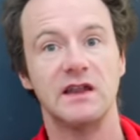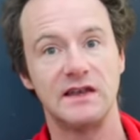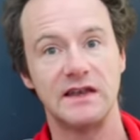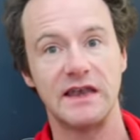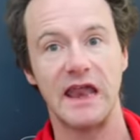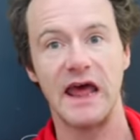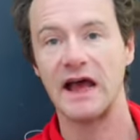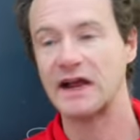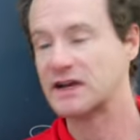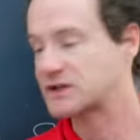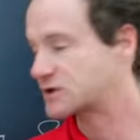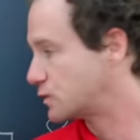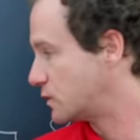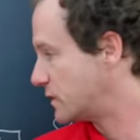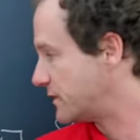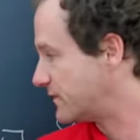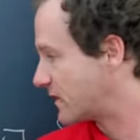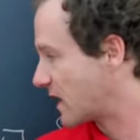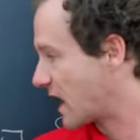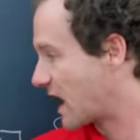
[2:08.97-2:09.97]
Next,
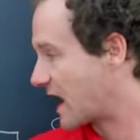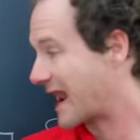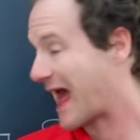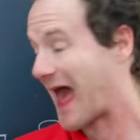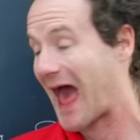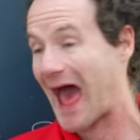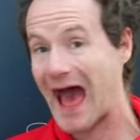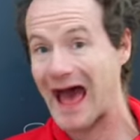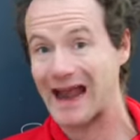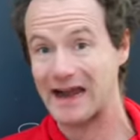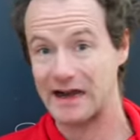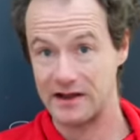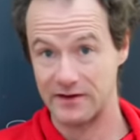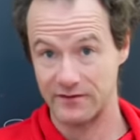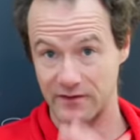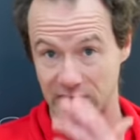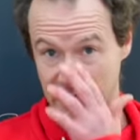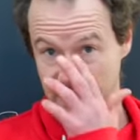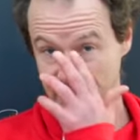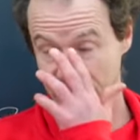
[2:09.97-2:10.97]
we've got
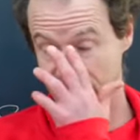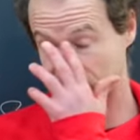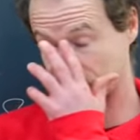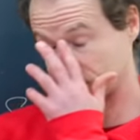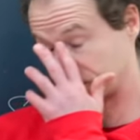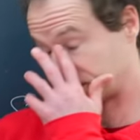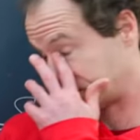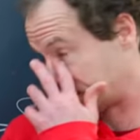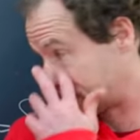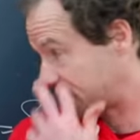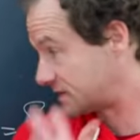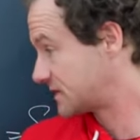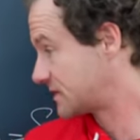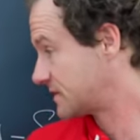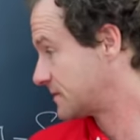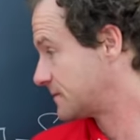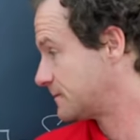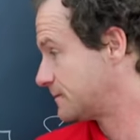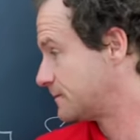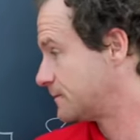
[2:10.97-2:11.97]
additive inverses.